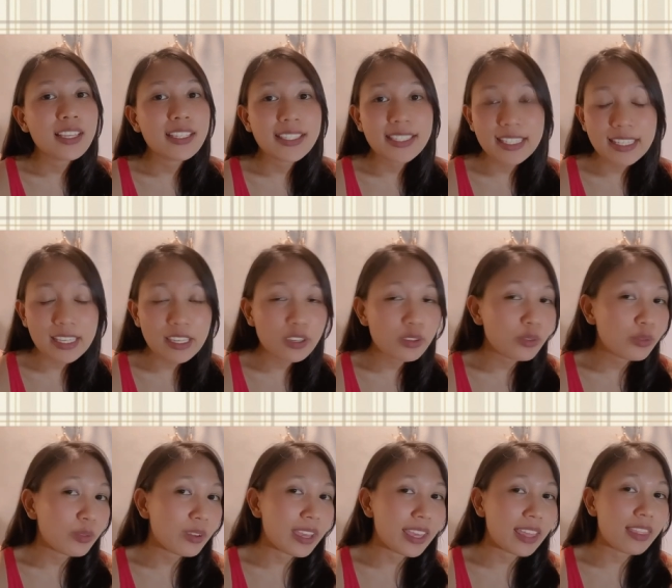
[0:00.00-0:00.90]
See
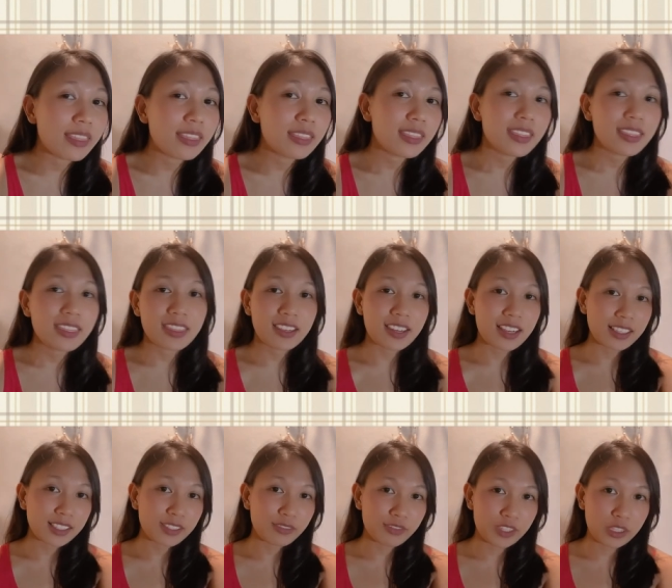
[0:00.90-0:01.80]
you in the
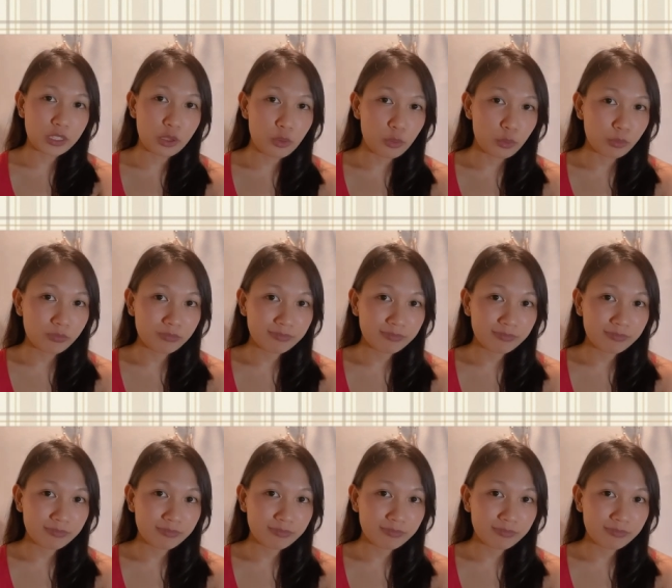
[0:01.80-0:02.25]
next video.